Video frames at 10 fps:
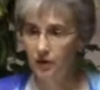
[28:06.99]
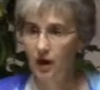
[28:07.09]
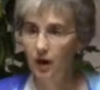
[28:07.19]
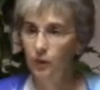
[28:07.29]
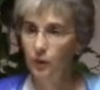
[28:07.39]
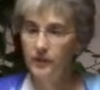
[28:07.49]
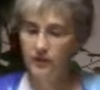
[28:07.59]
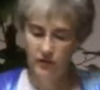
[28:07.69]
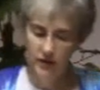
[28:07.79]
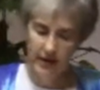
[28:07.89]
are going to
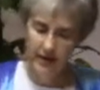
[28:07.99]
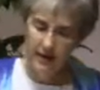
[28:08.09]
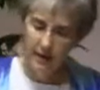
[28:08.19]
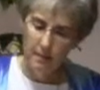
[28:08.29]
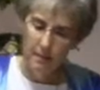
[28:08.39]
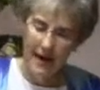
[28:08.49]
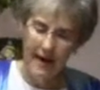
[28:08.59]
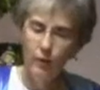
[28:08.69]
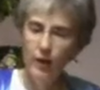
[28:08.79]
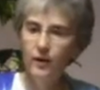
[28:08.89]
say,
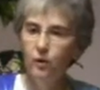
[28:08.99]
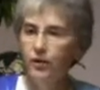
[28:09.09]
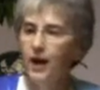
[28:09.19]
my way or the